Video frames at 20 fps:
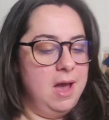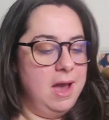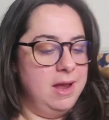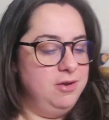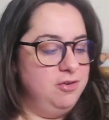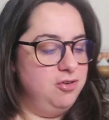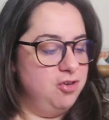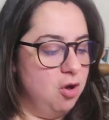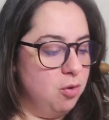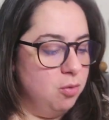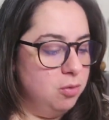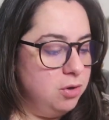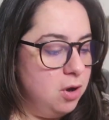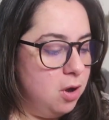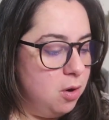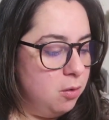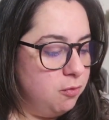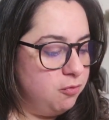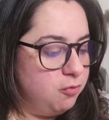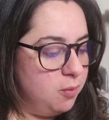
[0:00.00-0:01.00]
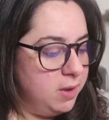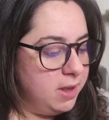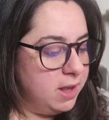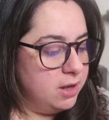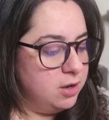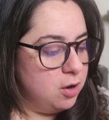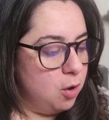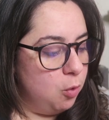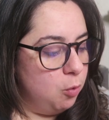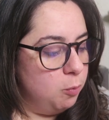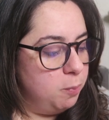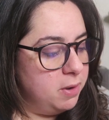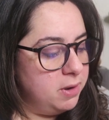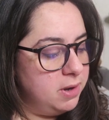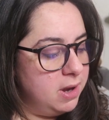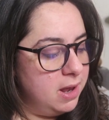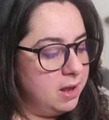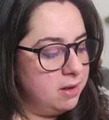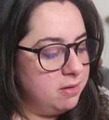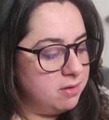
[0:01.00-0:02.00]
I don't know if we can open
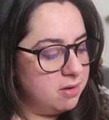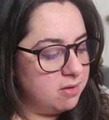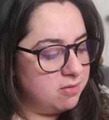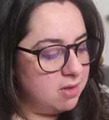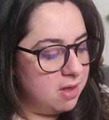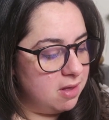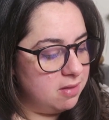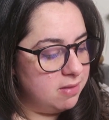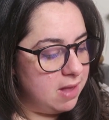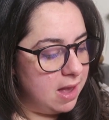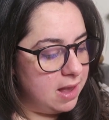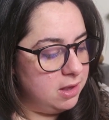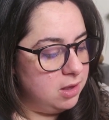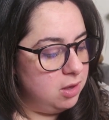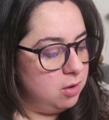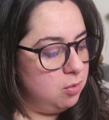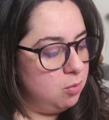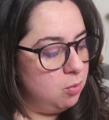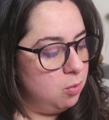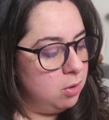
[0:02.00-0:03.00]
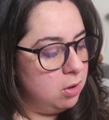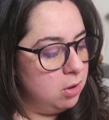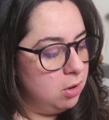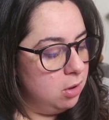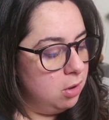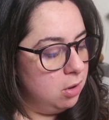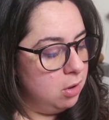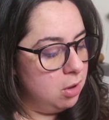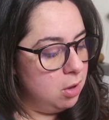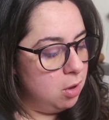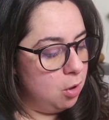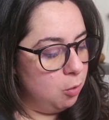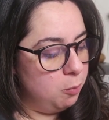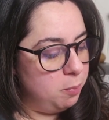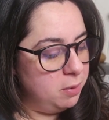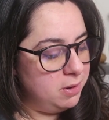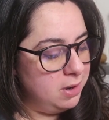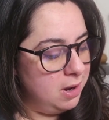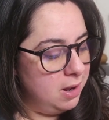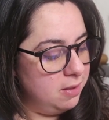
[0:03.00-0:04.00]
it. Does it let you
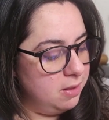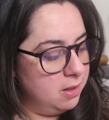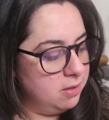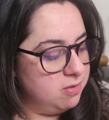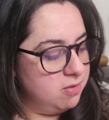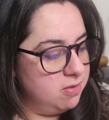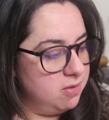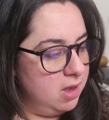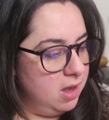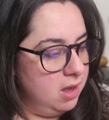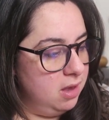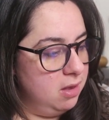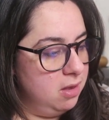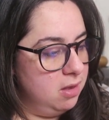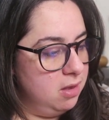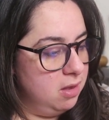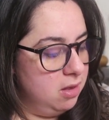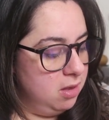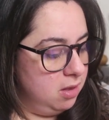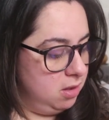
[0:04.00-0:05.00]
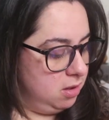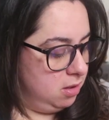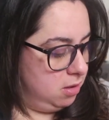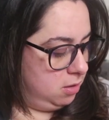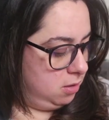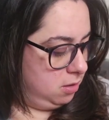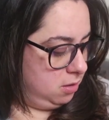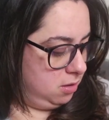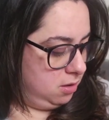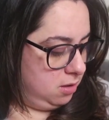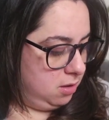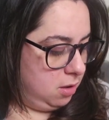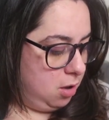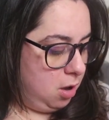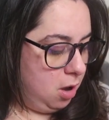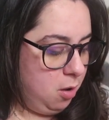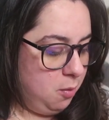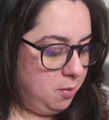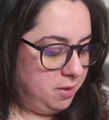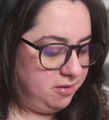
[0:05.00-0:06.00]
open it? Let's see.
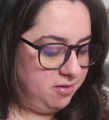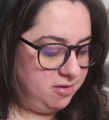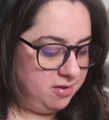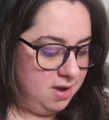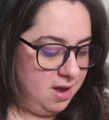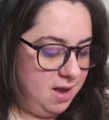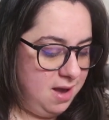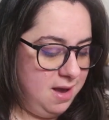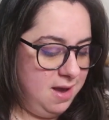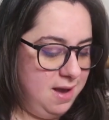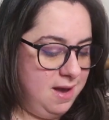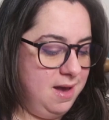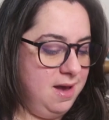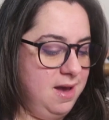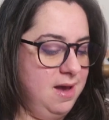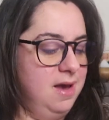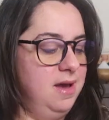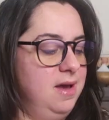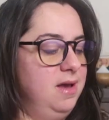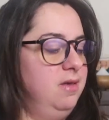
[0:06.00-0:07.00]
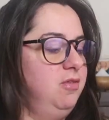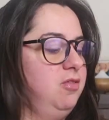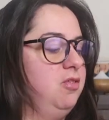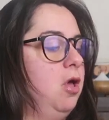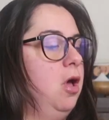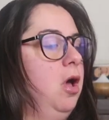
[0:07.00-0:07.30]
Oh, it does.